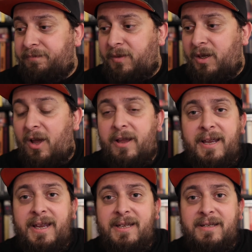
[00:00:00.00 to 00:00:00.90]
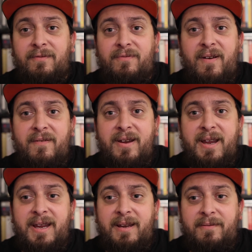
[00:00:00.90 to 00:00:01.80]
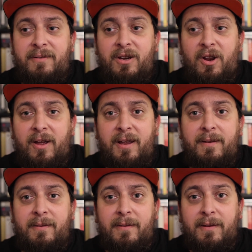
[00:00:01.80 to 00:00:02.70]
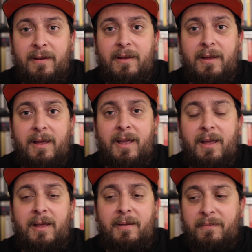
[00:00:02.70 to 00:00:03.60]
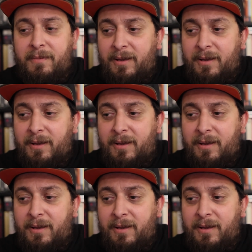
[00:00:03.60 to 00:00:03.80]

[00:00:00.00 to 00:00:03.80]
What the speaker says: you know, he's very, he's got a